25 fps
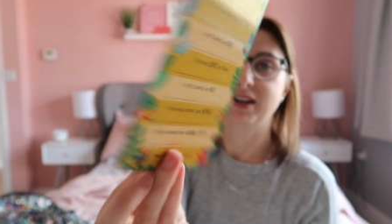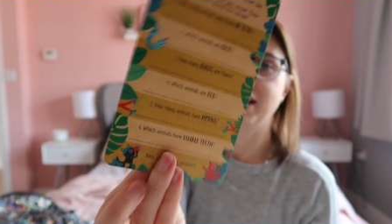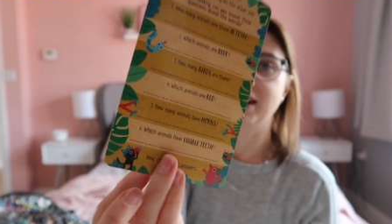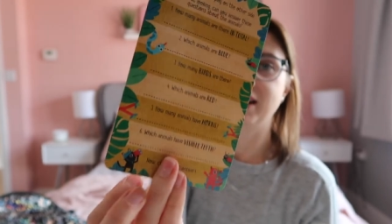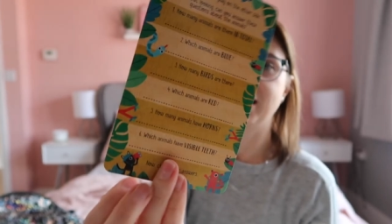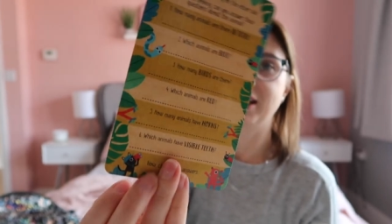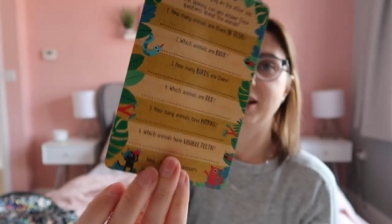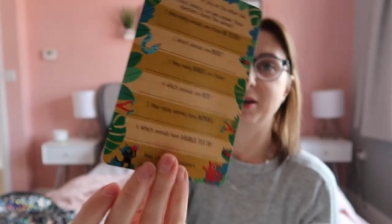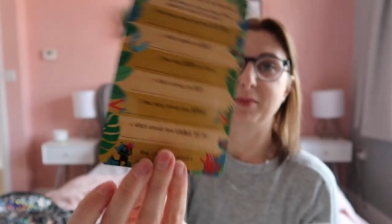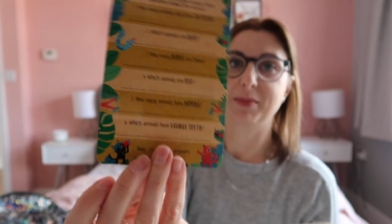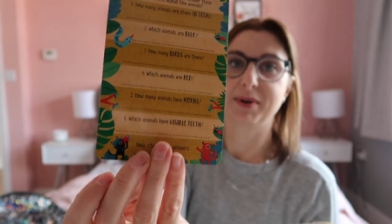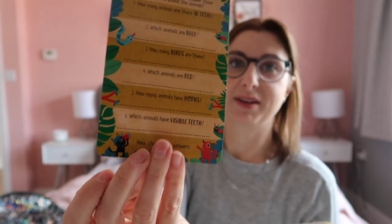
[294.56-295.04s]

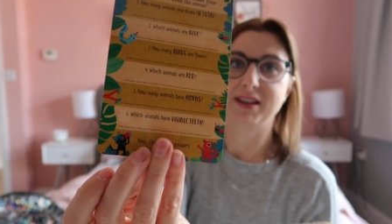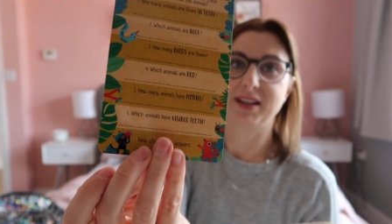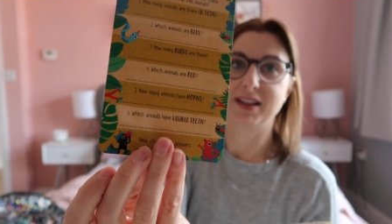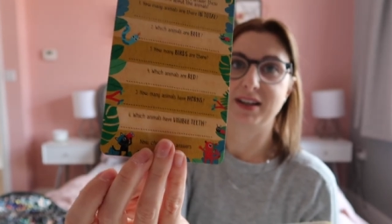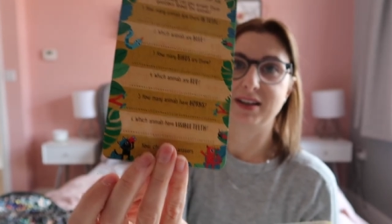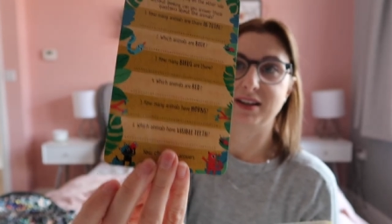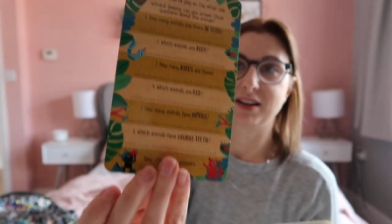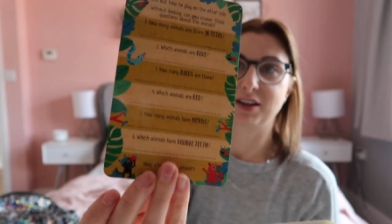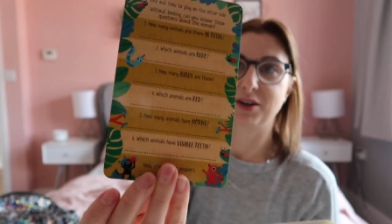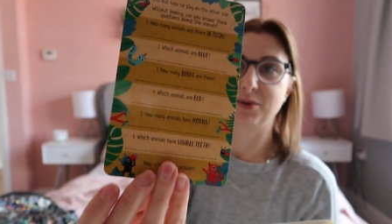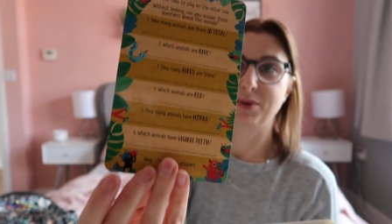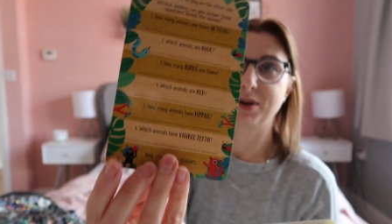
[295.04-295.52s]
and
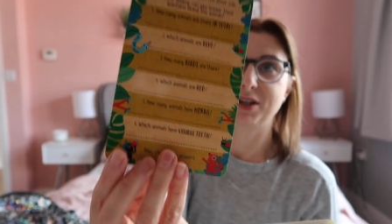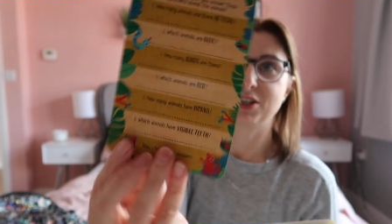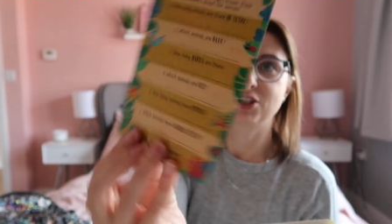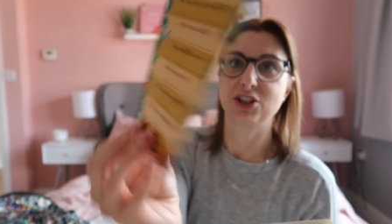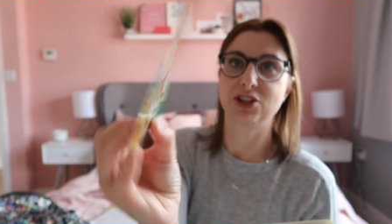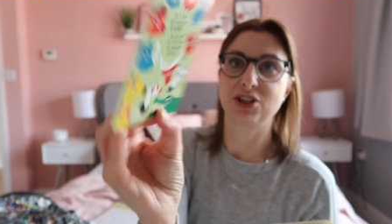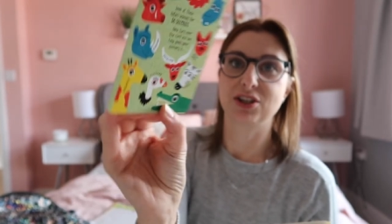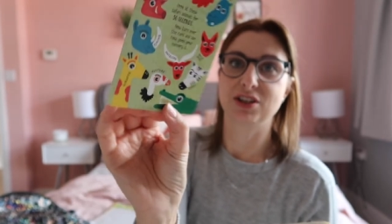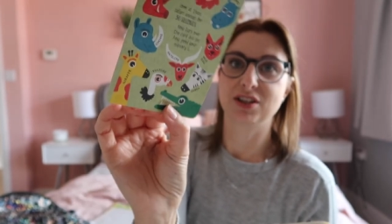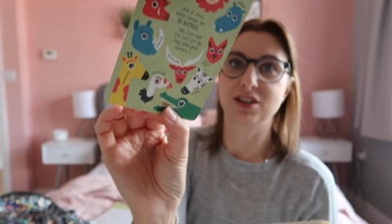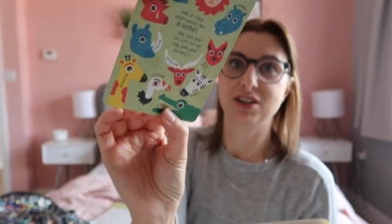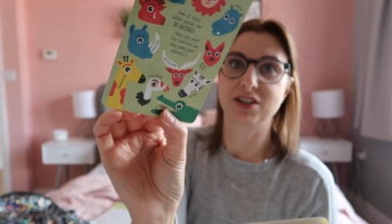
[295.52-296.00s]
then like
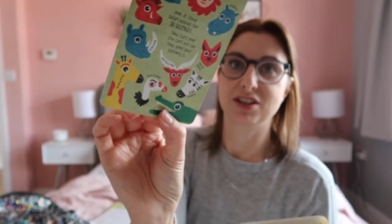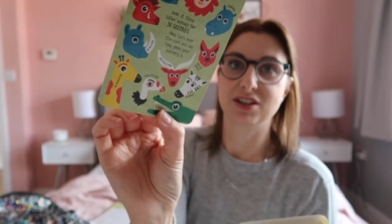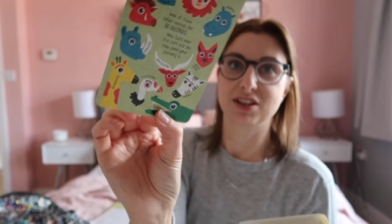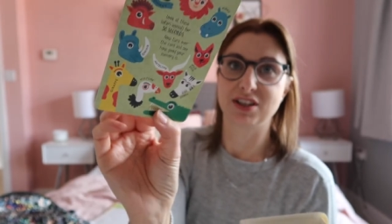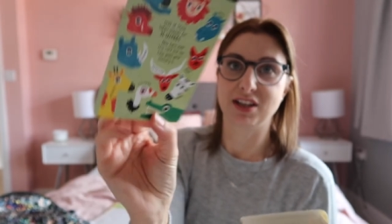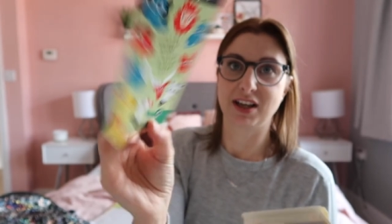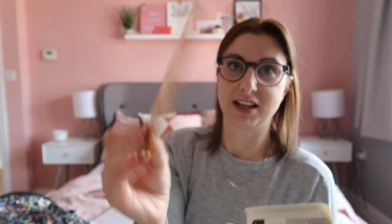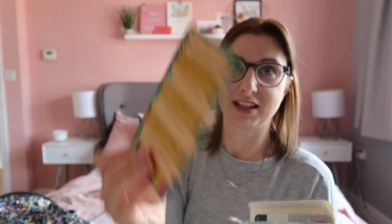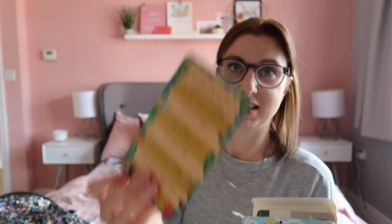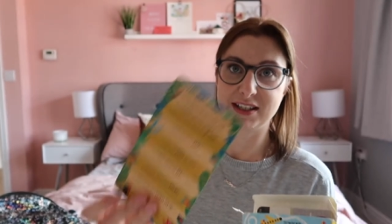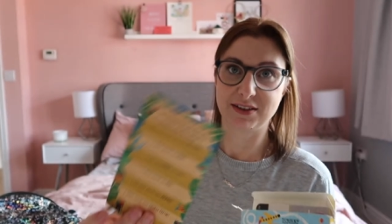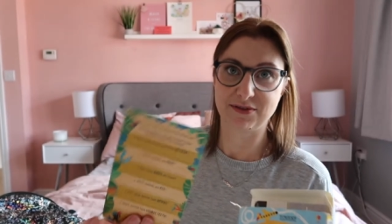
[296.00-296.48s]
questions,
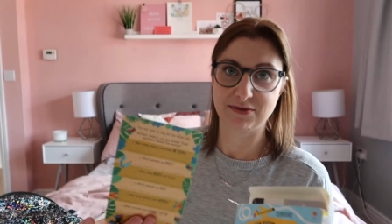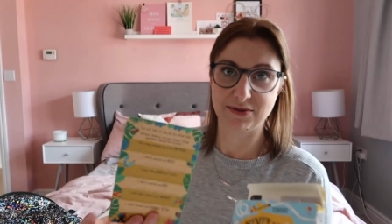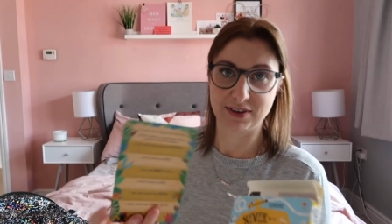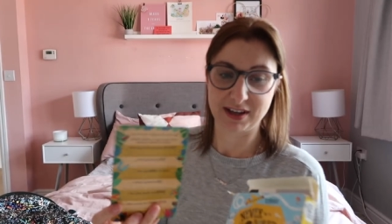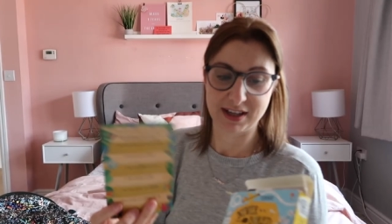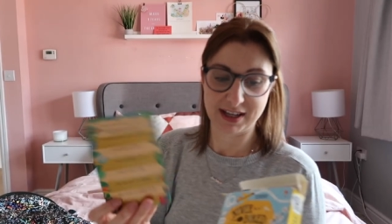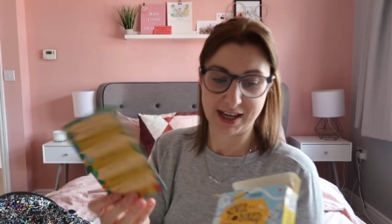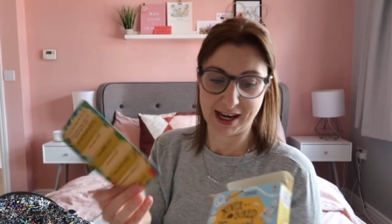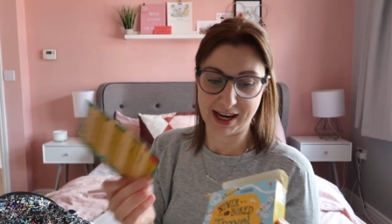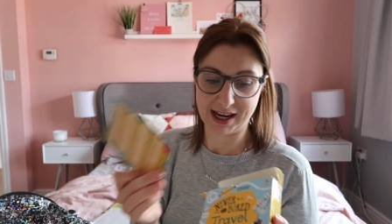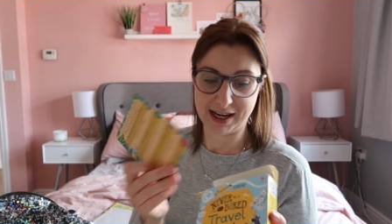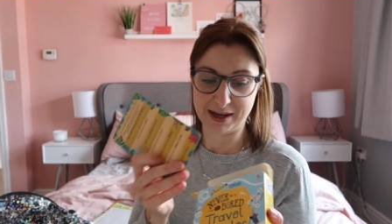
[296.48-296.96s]
like
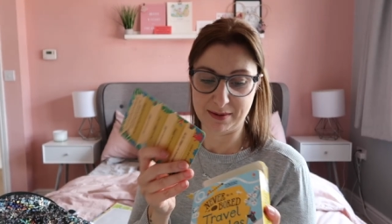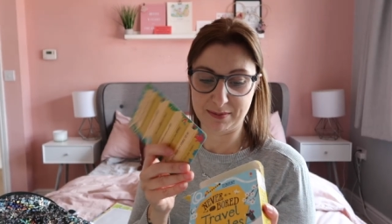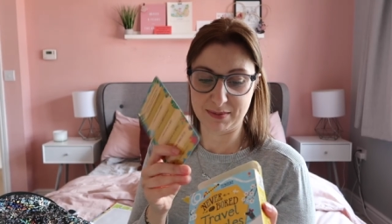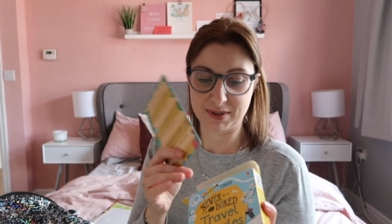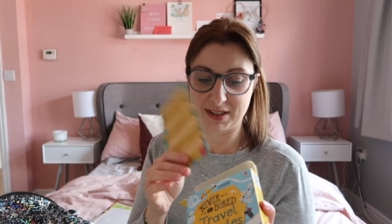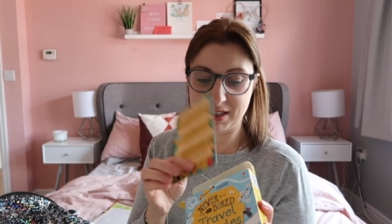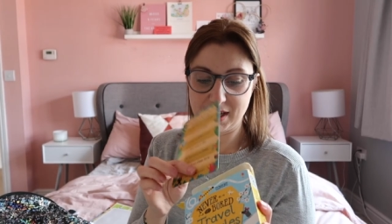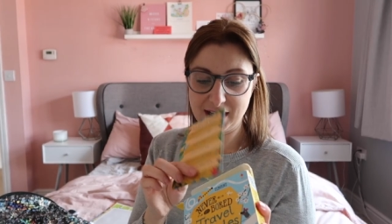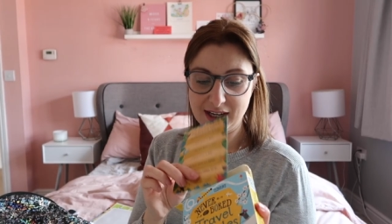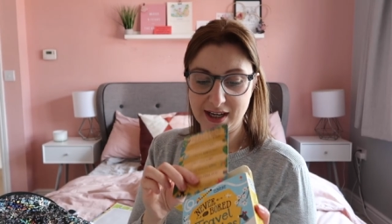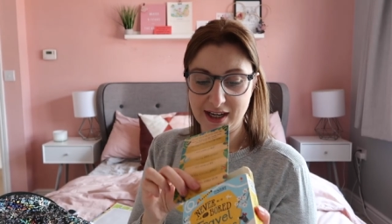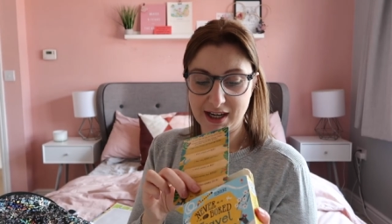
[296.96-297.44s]
different
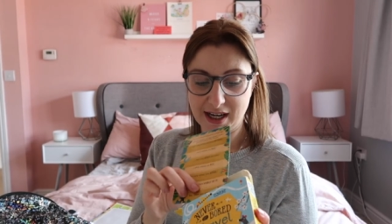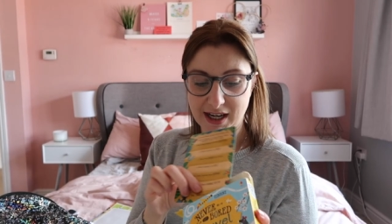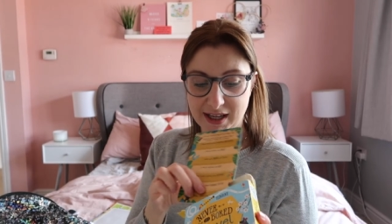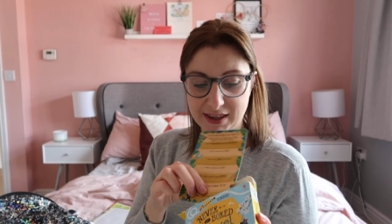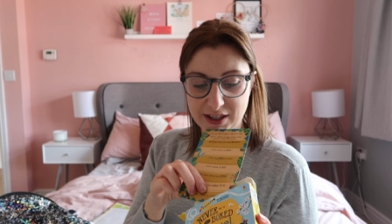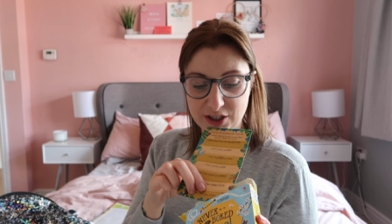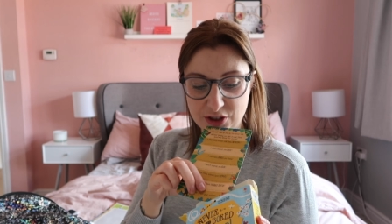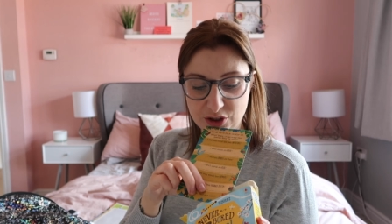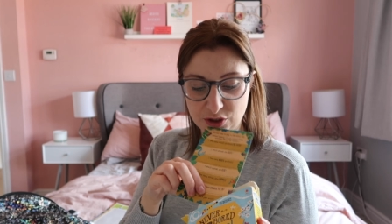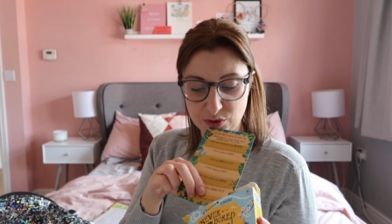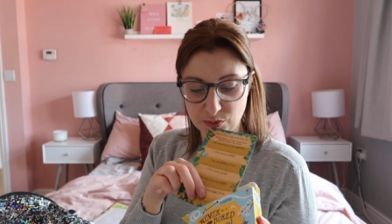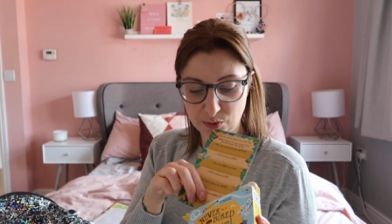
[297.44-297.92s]
games, and
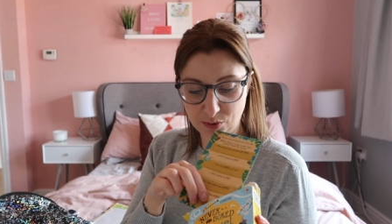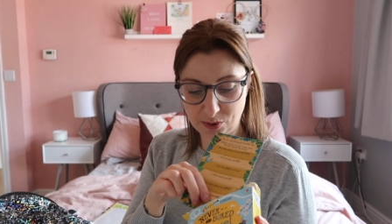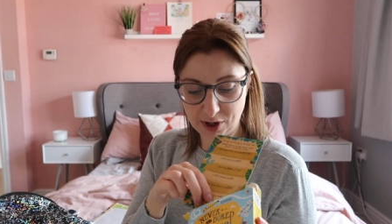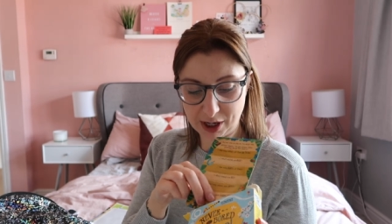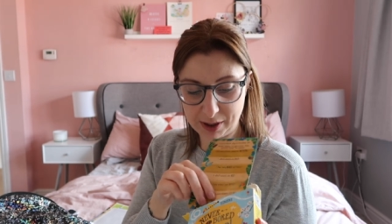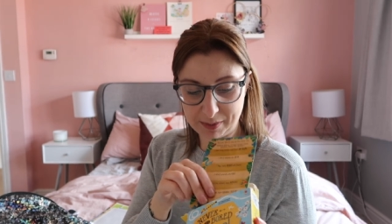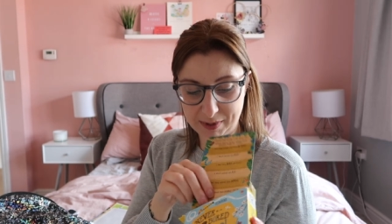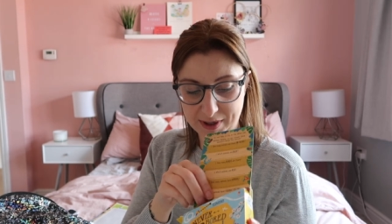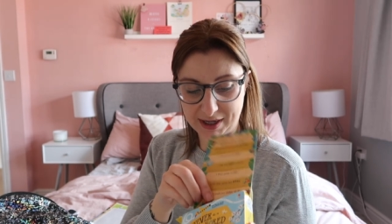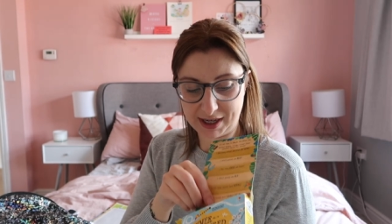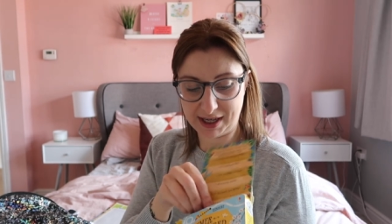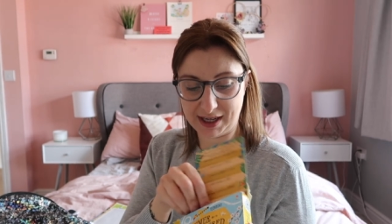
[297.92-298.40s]
they're just
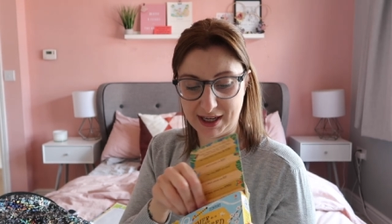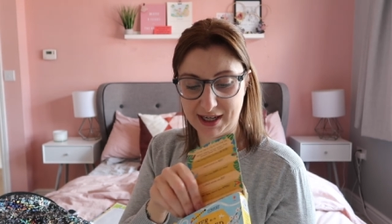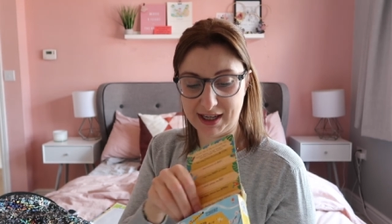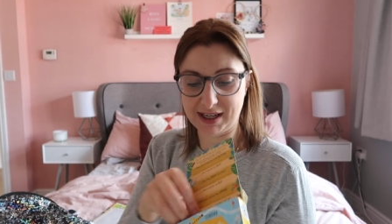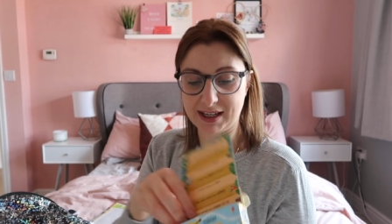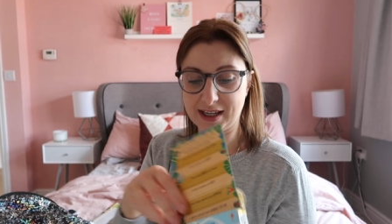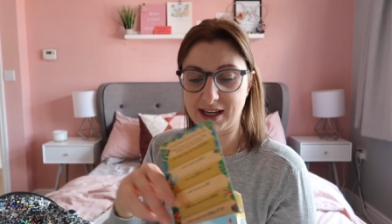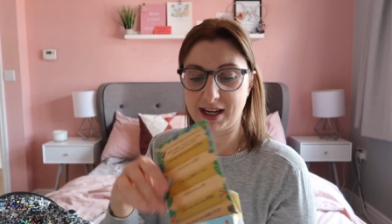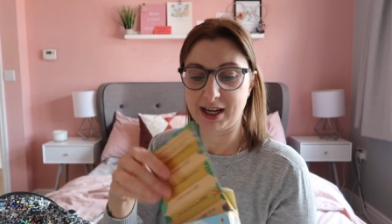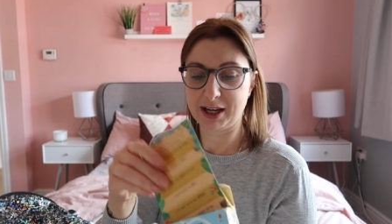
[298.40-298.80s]
wiped clean.